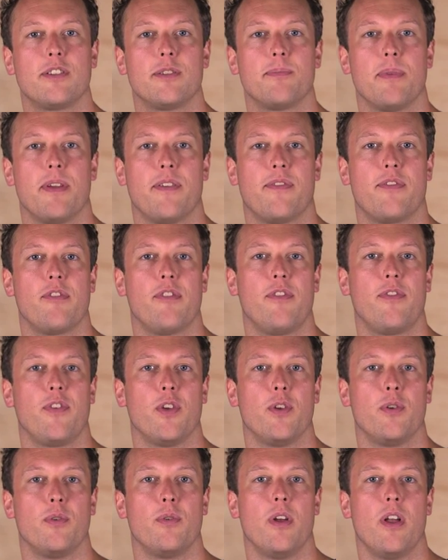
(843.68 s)
submit for
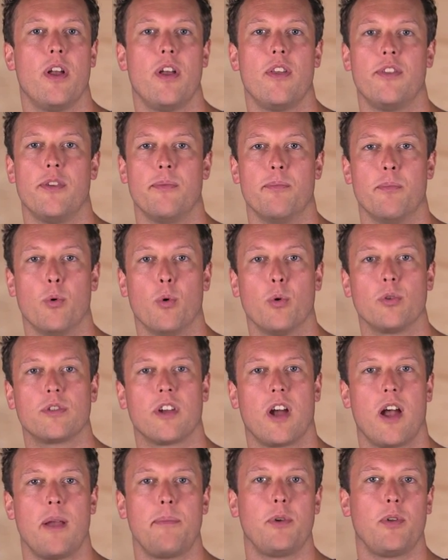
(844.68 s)
review, the more
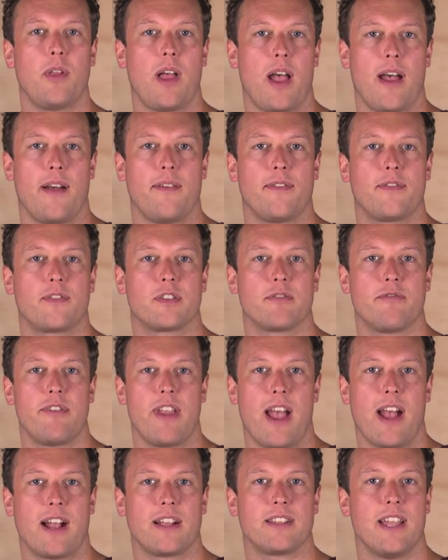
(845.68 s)
time you'll have to
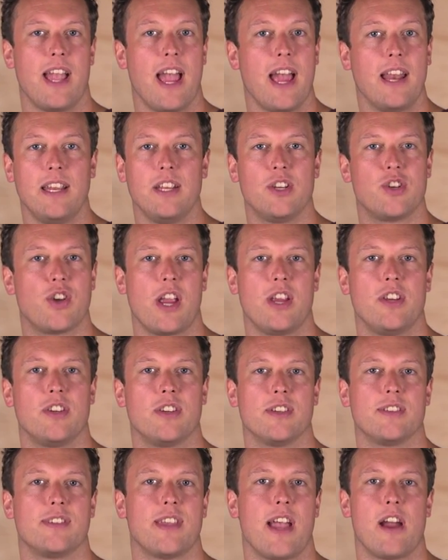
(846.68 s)
react to any
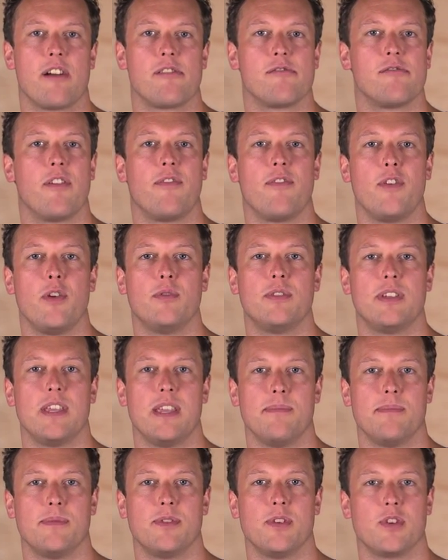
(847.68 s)
changes our review
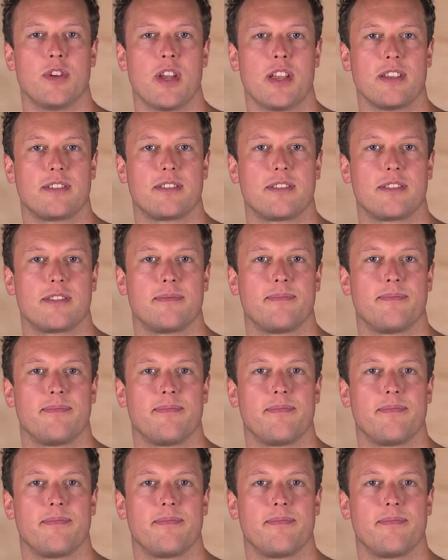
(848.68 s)
team suggests.